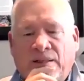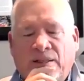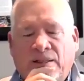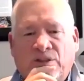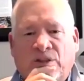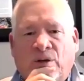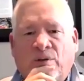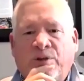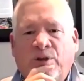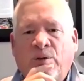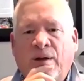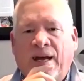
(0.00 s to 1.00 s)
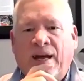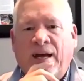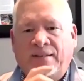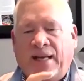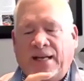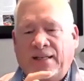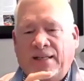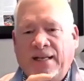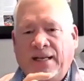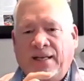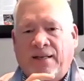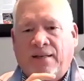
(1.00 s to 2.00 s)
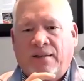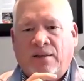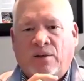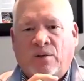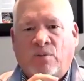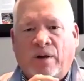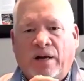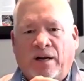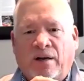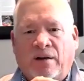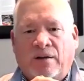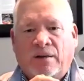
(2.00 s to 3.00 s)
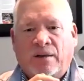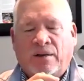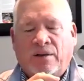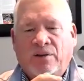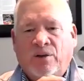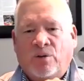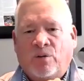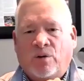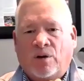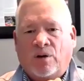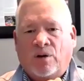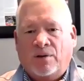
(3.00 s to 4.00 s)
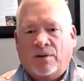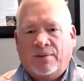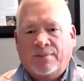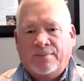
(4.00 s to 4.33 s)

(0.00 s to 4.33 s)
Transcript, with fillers: So if you had a technique where your